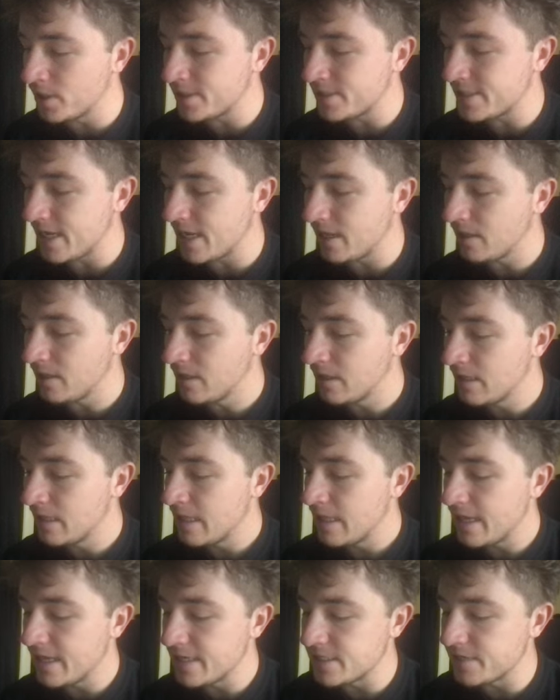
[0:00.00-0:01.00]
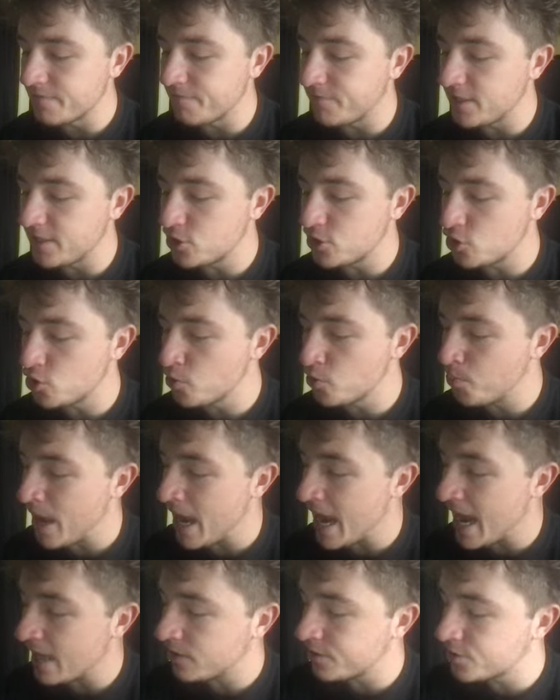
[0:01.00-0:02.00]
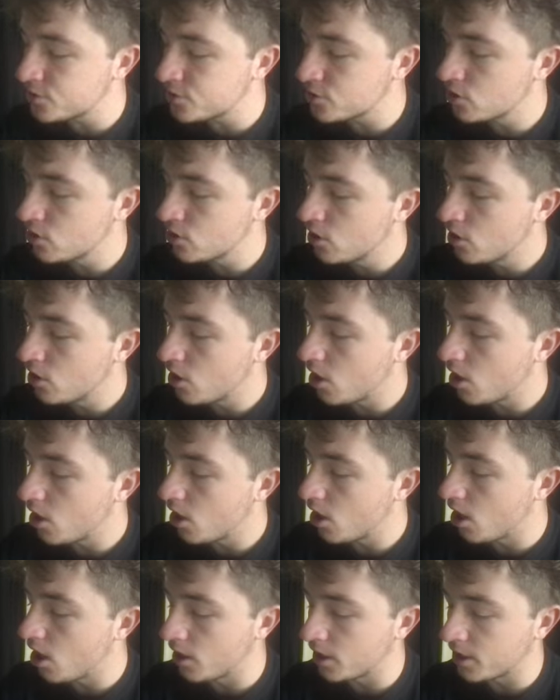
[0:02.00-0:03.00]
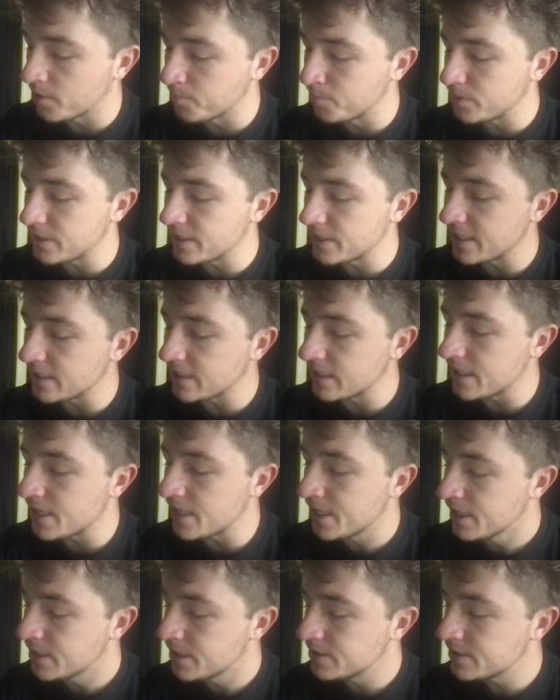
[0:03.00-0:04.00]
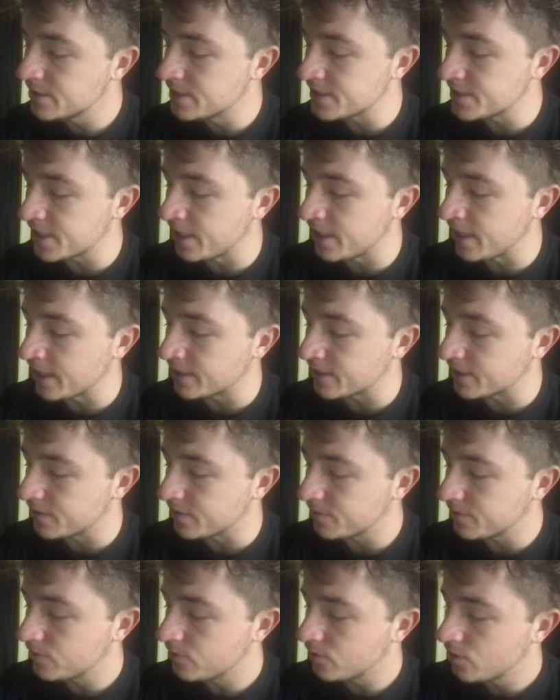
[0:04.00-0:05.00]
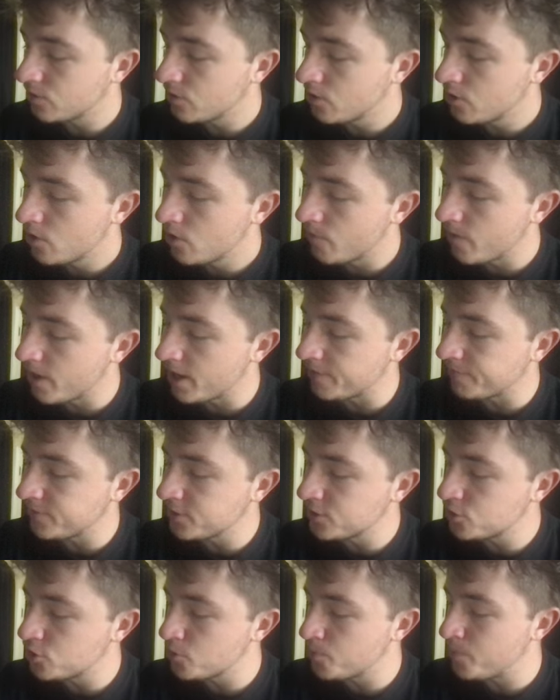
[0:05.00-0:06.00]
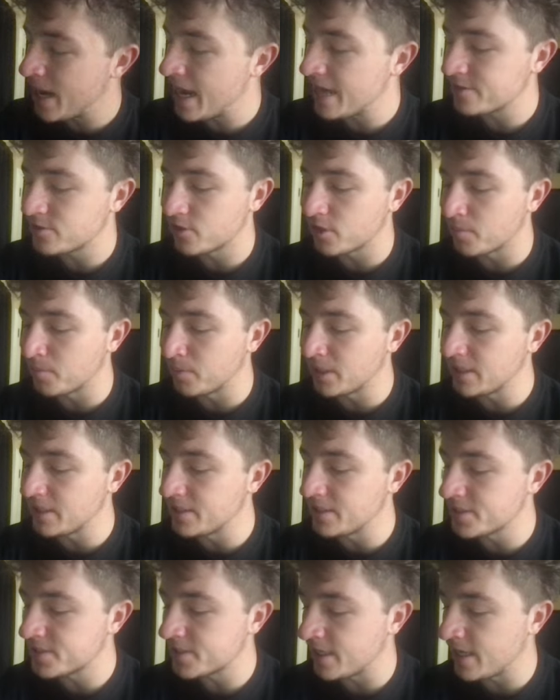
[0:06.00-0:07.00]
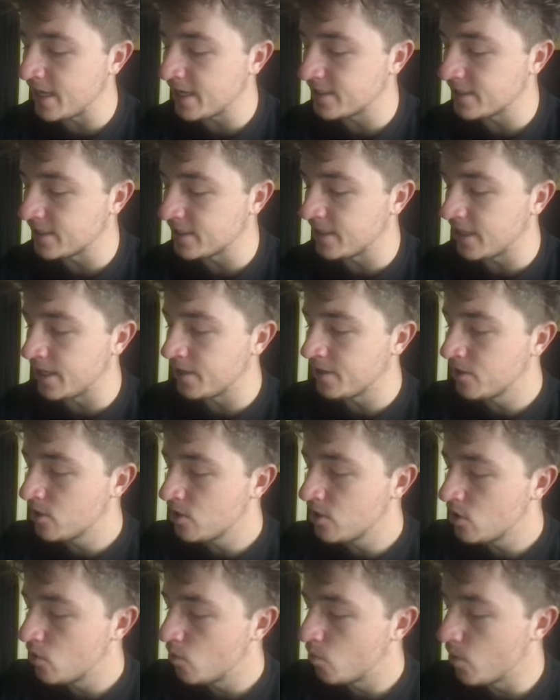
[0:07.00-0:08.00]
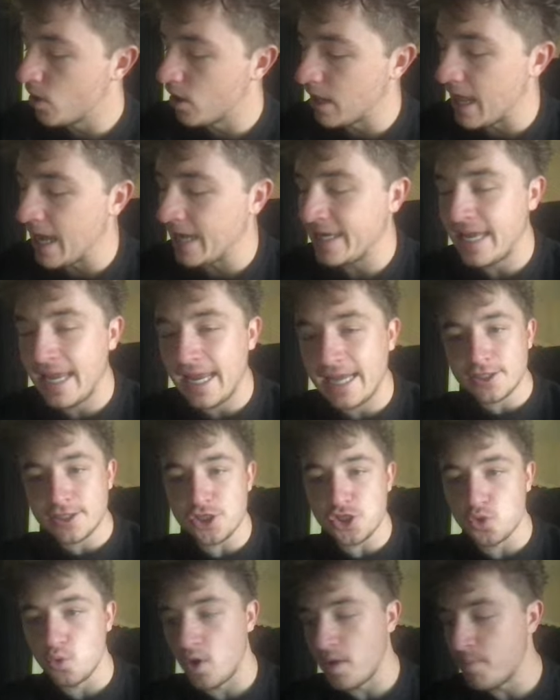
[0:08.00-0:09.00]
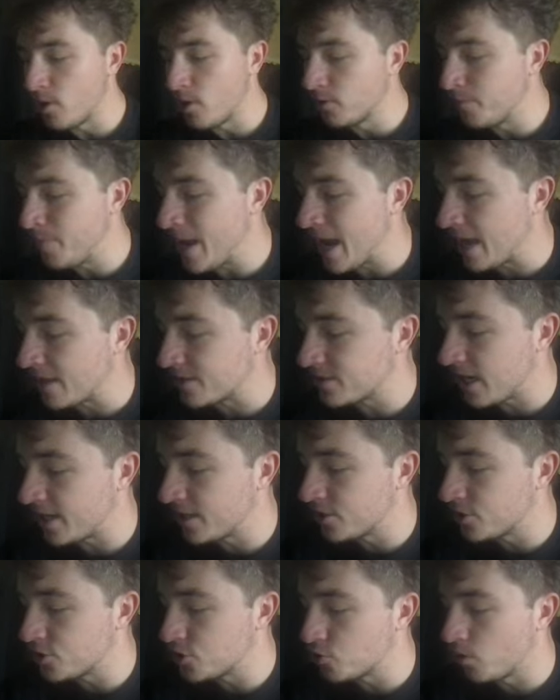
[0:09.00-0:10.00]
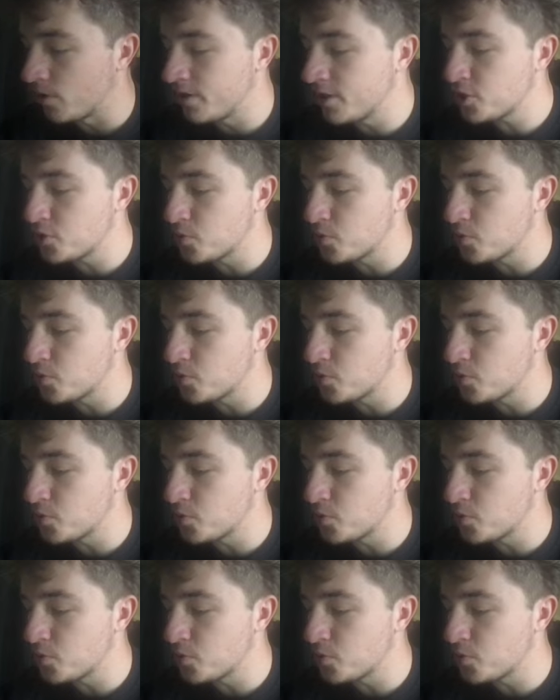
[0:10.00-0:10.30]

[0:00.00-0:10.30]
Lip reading: cell is if these two paths are completely disconnected, right? If these two paths are completely disconnected, then well, I can't destroy both paths. I can destroy this